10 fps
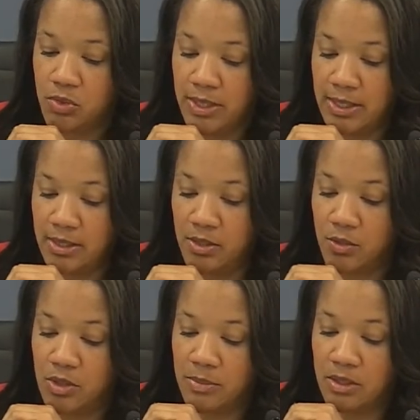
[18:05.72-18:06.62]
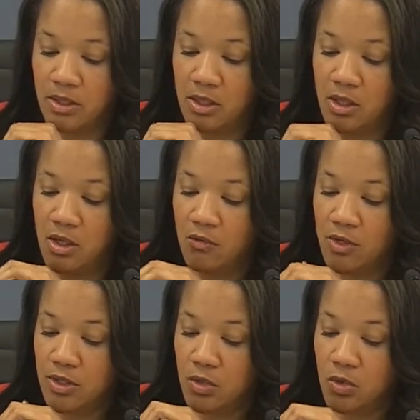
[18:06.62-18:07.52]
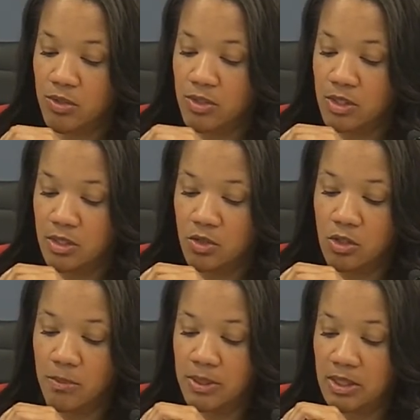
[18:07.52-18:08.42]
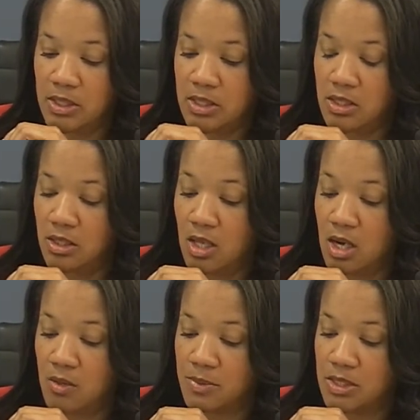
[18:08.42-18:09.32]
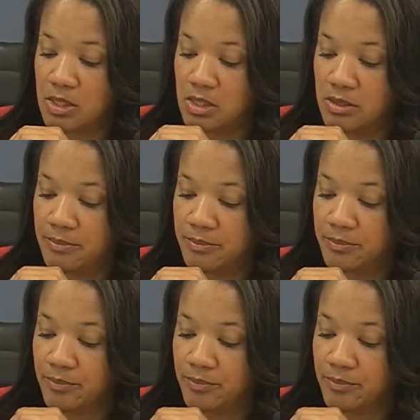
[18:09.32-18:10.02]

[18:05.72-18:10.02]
aid agreement for the Northern Illinois Police Alarm System.